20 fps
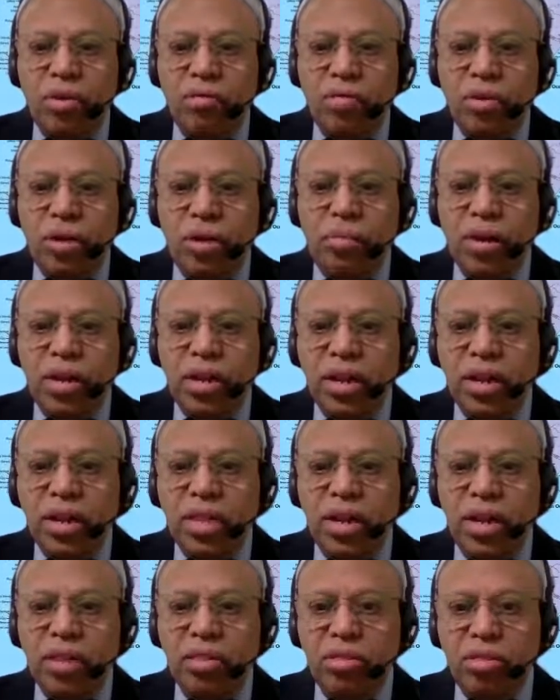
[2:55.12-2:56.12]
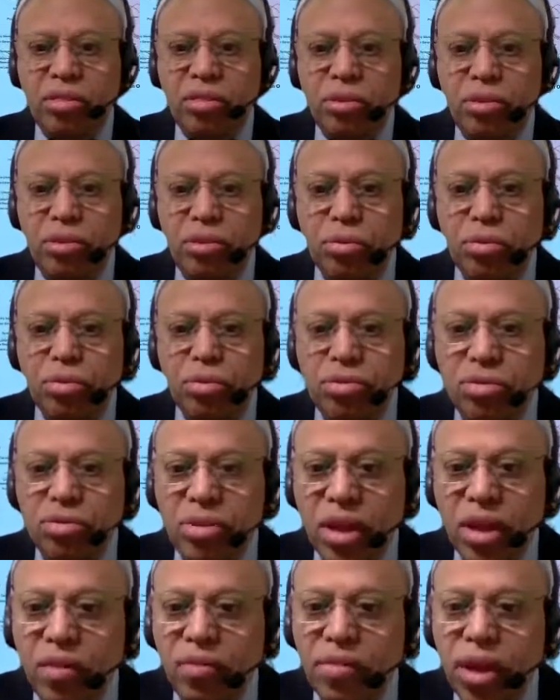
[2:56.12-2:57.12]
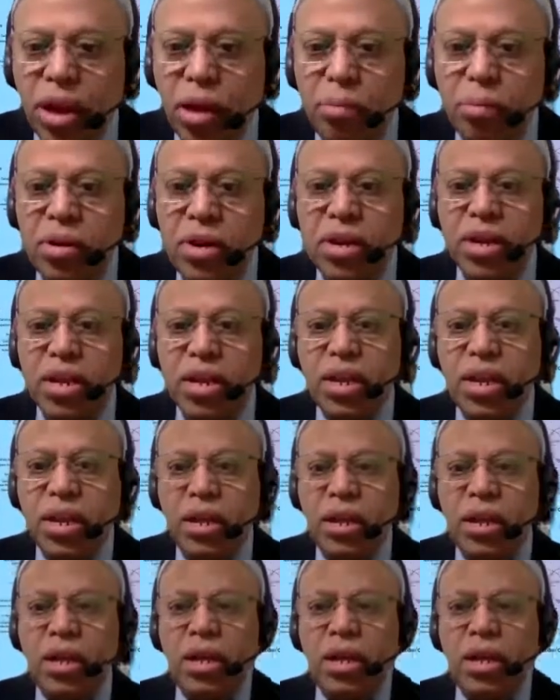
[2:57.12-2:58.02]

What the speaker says: other than to serve the humanity,